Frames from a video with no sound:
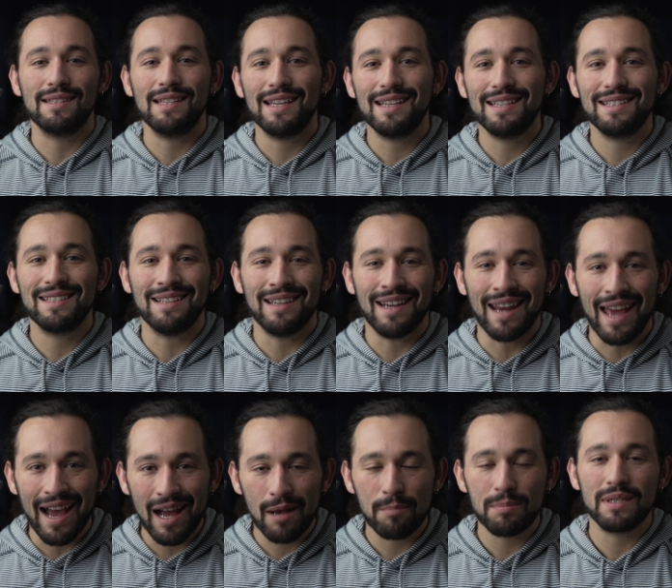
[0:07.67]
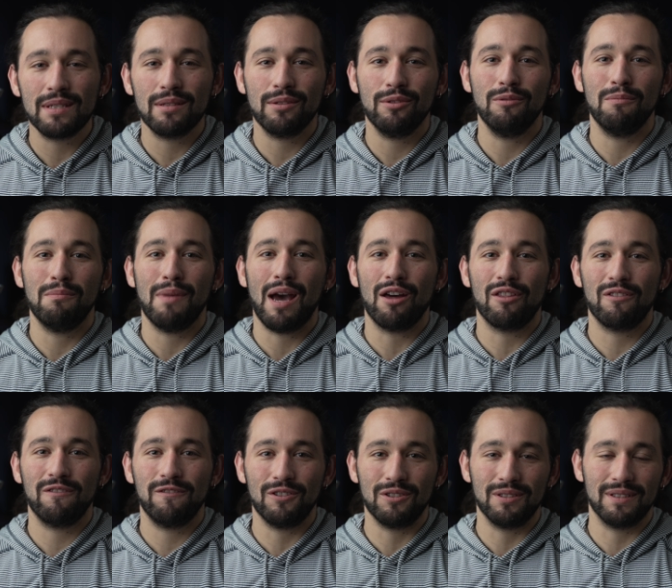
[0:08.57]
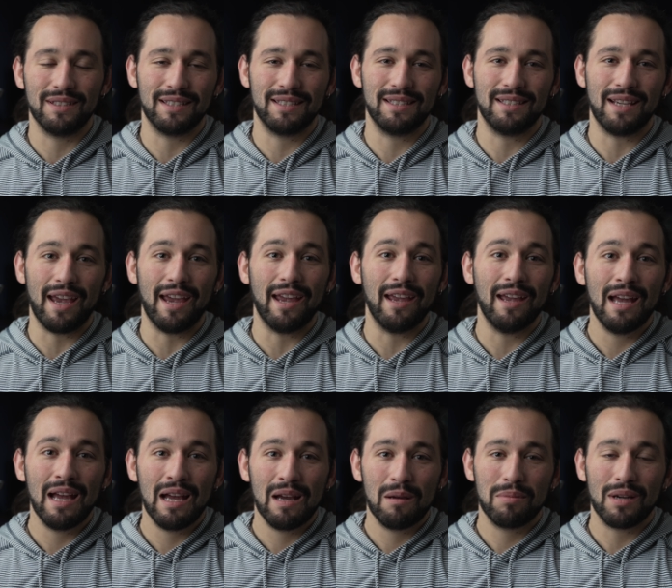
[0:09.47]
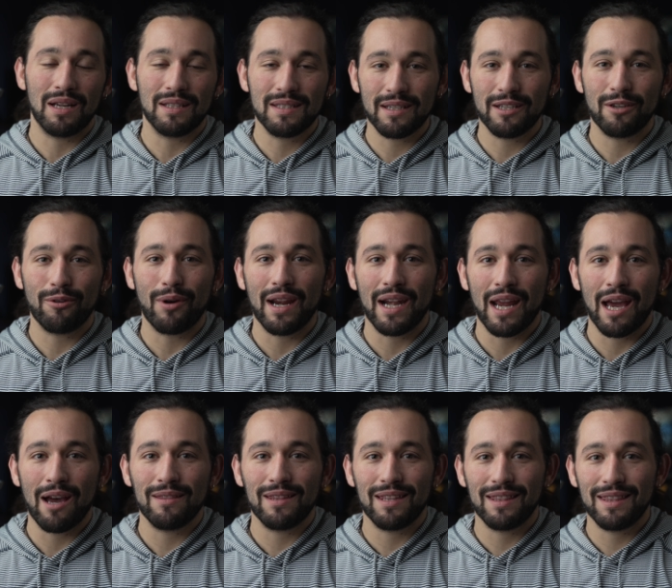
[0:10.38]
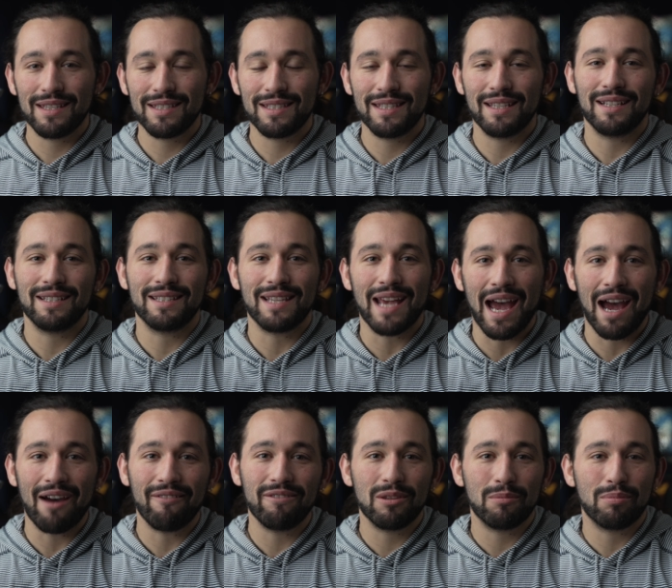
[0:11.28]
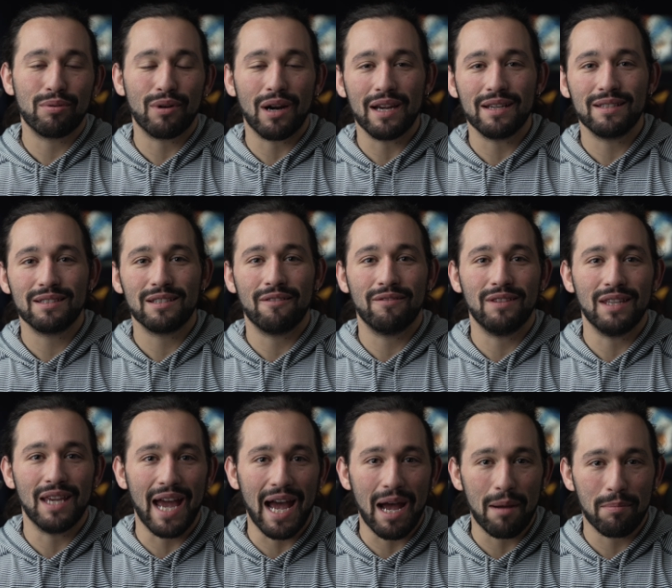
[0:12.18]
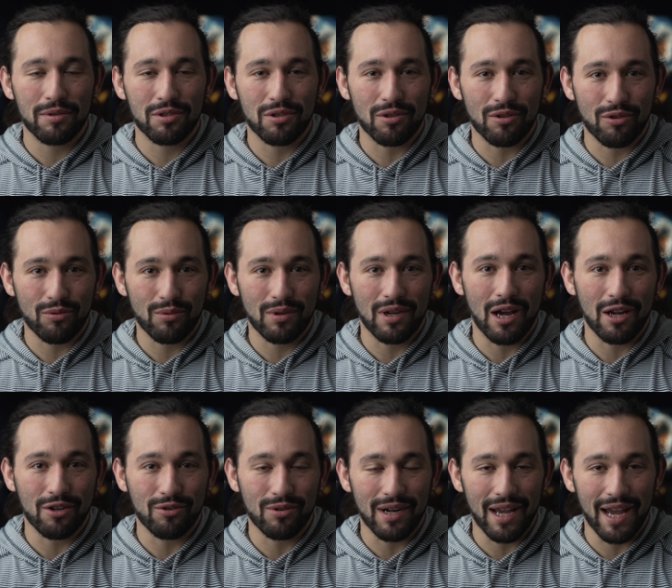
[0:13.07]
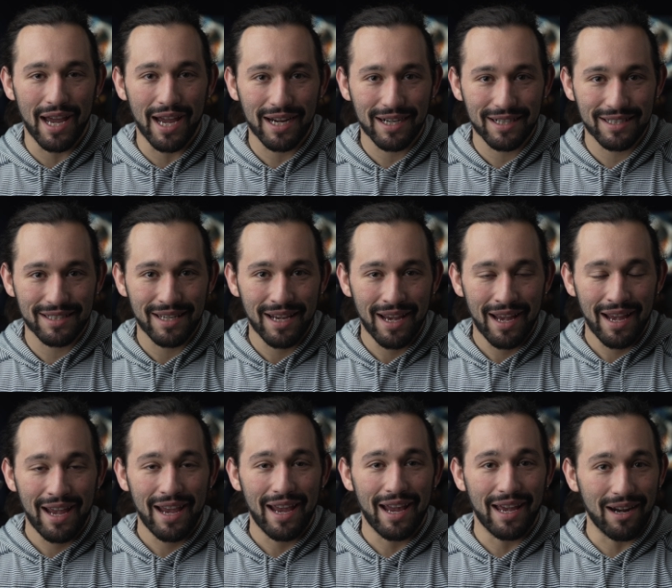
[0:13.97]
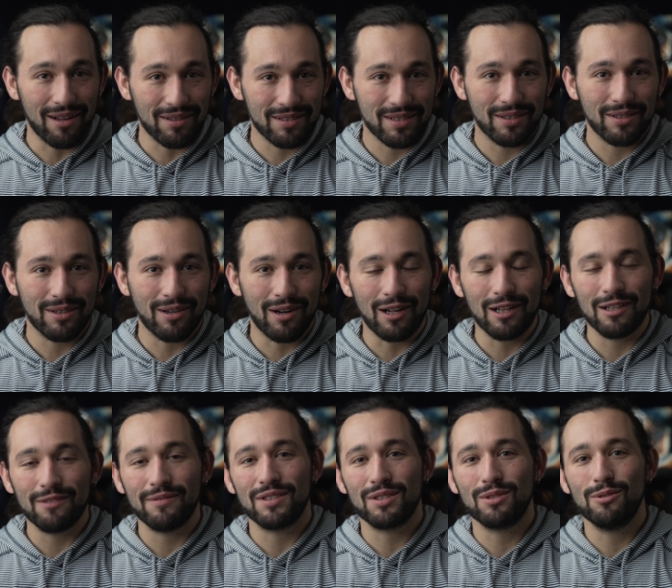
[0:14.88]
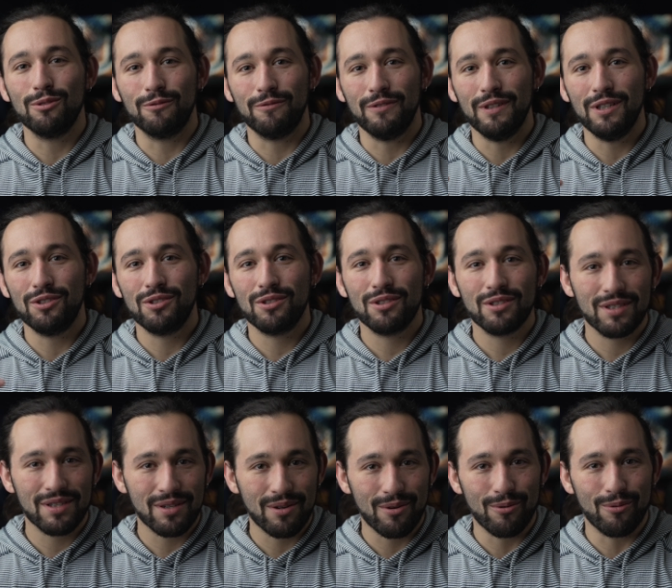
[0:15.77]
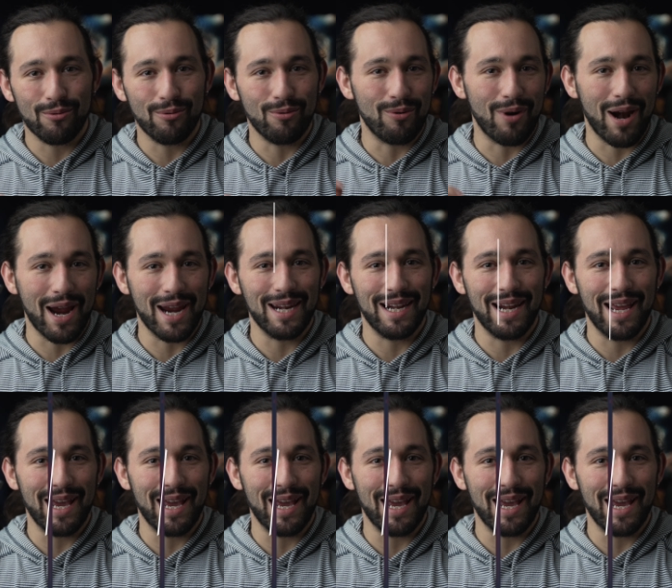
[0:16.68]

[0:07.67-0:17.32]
that is an absolute mouthful to say, but I'll tell you right now that this thing is half the price of the Aputure three hundred X, and I'll tell you all of its cool features right